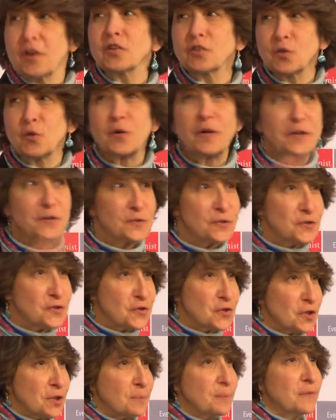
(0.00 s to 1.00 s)
a lawyer's
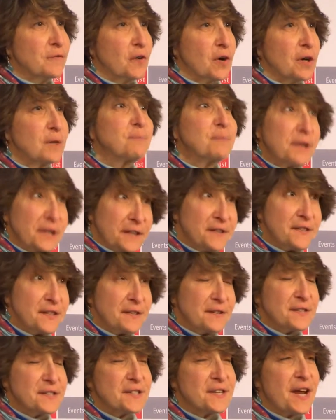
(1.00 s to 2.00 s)
term of art, but it's
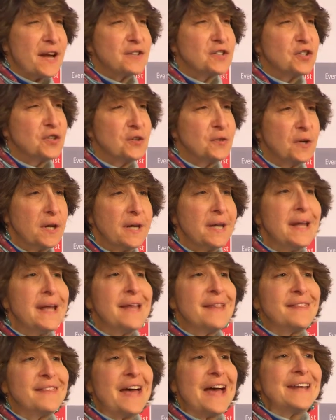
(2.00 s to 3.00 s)
in the statute,
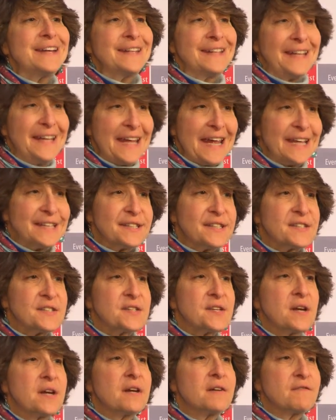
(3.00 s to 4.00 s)
that
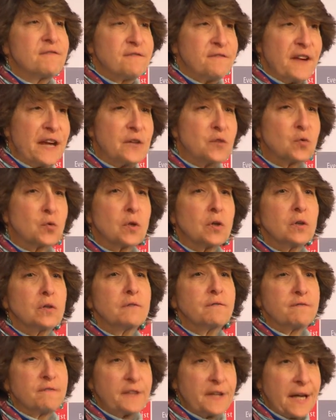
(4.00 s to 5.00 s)
gets federal
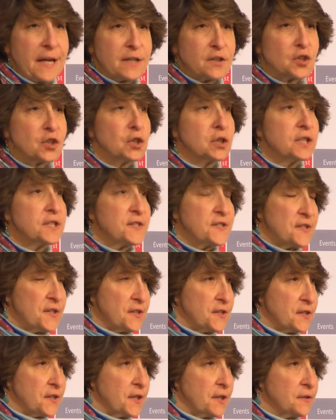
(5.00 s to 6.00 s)
financial
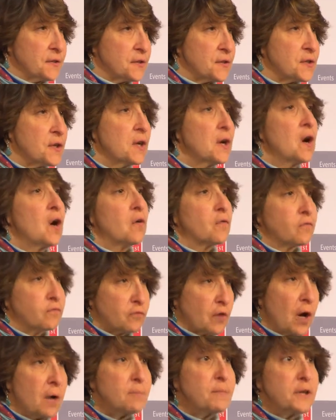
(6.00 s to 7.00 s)
assistance
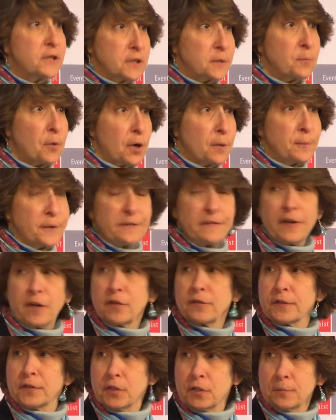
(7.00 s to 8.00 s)
from the Department of
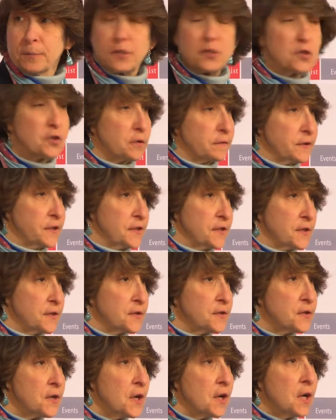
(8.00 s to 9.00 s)
Health and Human
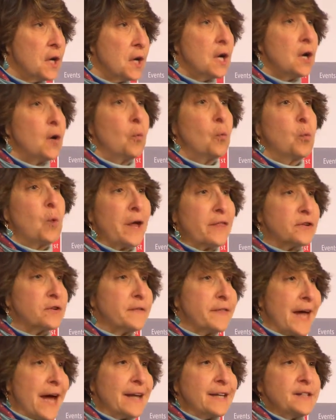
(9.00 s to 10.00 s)
Services, whether
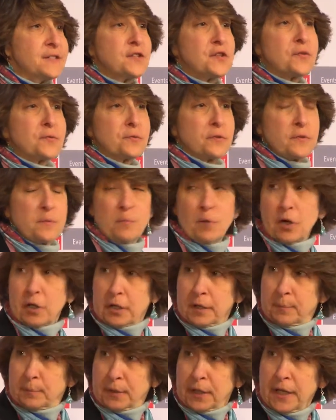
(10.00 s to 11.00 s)
that is through the
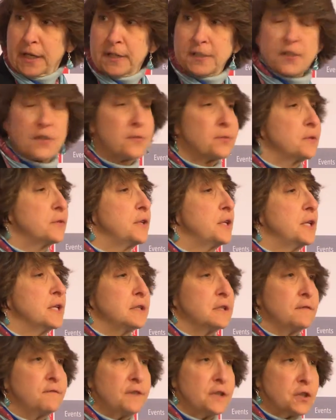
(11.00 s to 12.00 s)
marketplace, through the
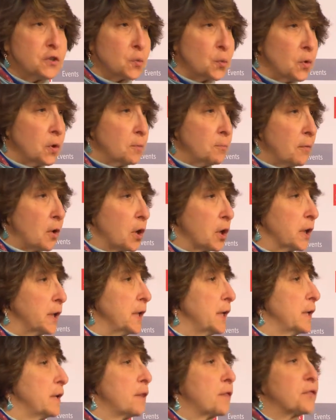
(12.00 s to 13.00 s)
individual
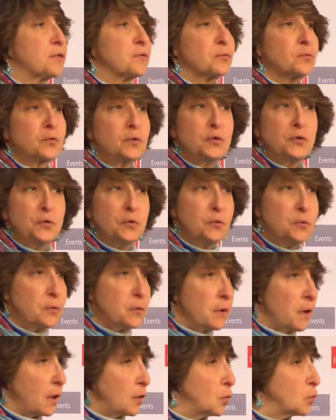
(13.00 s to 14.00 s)
market,
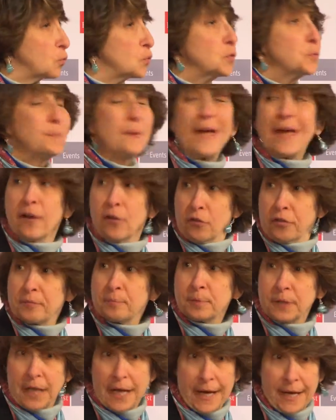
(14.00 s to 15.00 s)
through group health
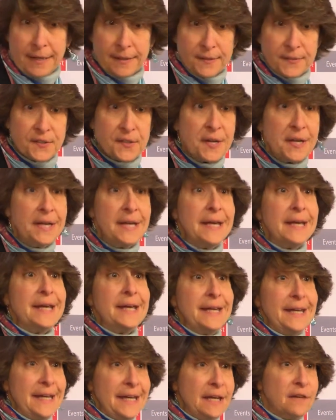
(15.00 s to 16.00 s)
plans.
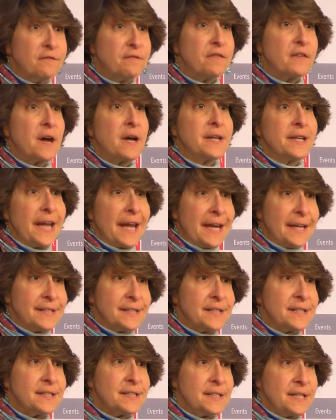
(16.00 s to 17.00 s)
If an
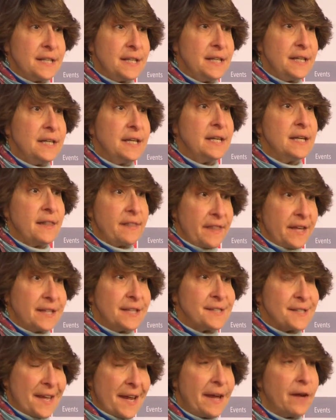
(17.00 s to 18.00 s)
entity that
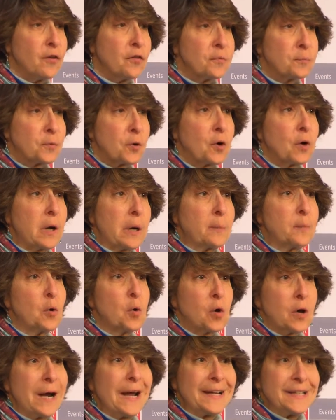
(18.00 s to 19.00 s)
is a health program
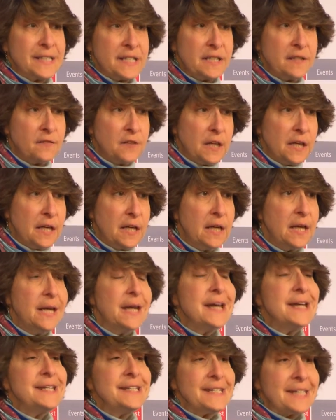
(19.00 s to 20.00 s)
or activity
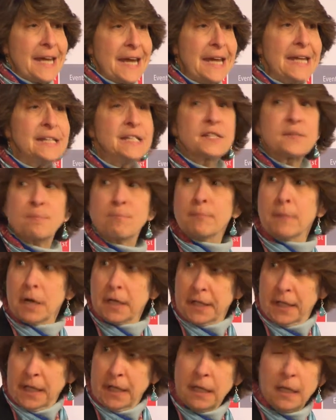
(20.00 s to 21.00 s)
takes
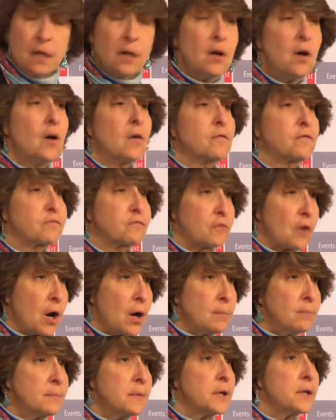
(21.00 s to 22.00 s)
money
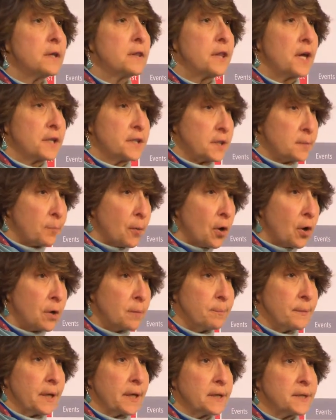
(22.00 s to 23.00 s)
from the
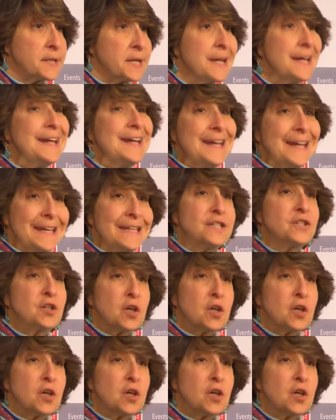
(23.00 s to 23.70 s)
department, it